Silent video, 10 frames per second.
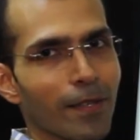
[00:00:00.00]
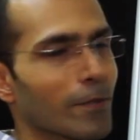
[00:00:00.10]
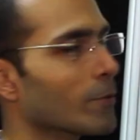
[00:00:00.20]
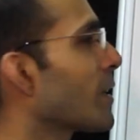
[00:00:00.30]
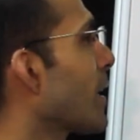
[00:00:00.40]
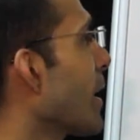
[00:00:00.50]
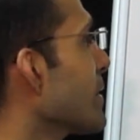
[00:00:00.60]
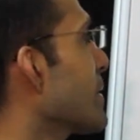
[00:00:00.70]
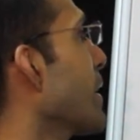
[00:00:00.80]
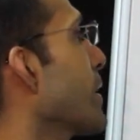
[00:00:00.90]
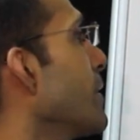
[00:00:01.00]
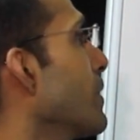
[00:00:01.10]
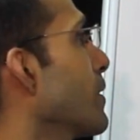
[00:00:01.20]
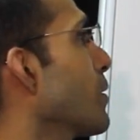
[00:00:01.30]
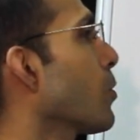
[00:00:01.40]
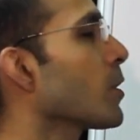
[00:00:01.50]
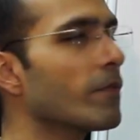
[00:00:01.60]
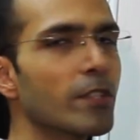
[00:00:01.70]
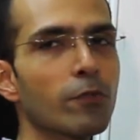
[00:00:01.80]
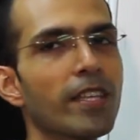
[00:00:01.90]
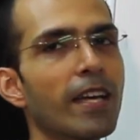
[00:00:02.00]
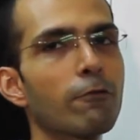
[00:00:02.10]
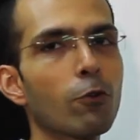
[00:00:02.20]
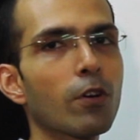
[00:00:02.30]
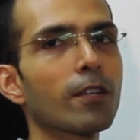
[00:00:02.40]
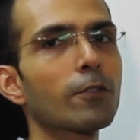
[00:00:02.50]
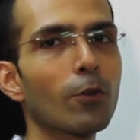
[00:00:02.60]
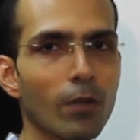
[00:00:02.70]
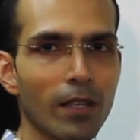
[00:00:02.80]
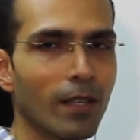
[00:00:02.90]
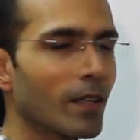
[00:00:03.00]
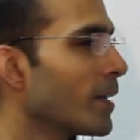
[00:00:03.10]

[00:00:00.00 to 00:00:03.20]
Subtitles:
So the last side on which we have no control,